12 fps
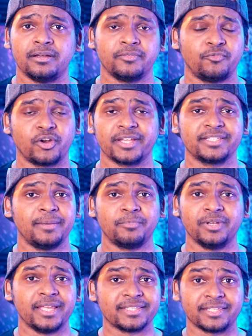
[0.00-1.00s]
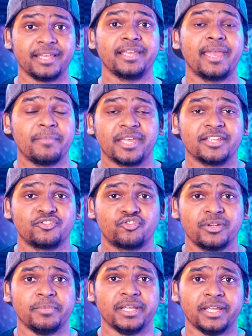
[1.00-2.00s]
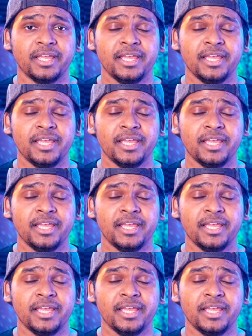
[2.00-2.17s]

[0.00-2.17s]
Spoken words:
for example, let's say gaming and streaming.